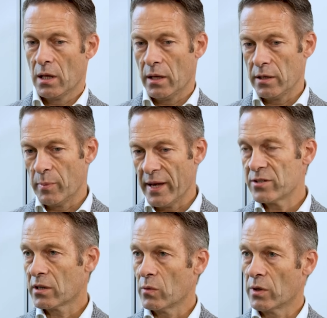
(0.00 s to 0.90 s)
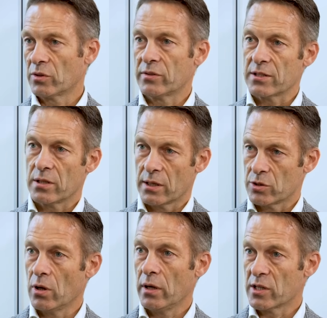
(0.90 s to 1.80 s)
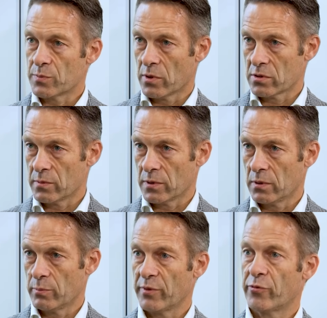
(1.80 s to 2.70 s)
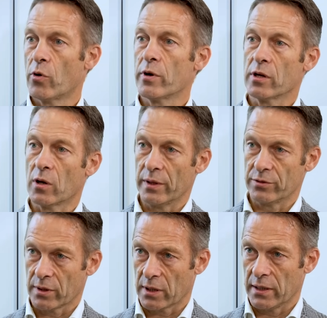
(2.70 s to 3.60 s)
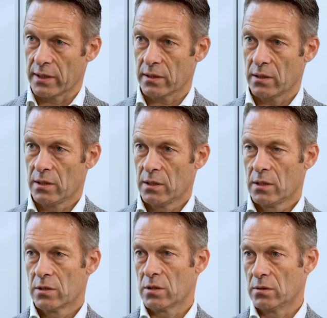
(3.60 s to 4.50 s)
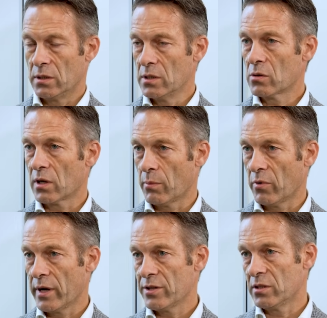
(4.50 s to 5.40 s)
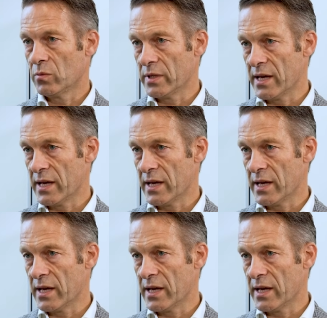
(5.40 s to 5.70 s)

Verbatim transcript: and you basically want to test it as early as possible before you go into the clinic. So The new collaboration we